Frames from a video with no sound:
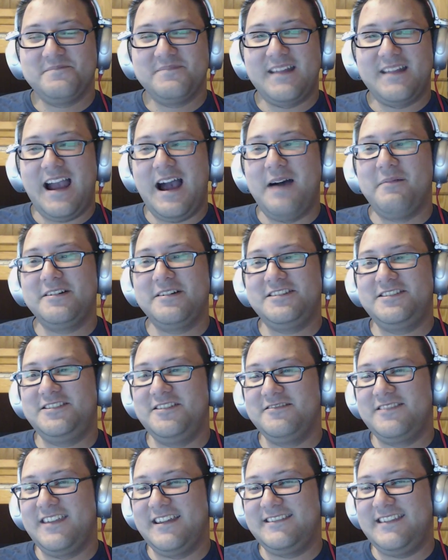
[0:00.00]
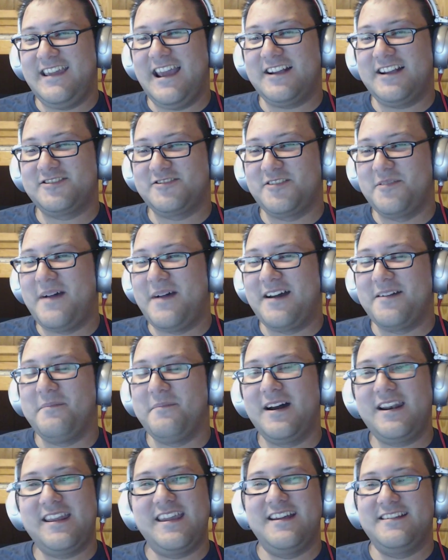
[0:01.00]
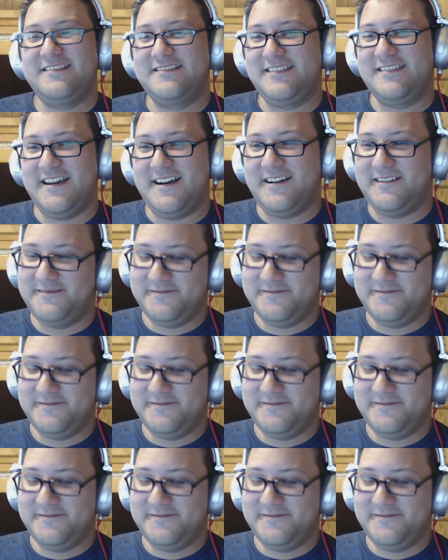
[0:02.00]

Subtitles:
How much do you think the extra amount of money is, though?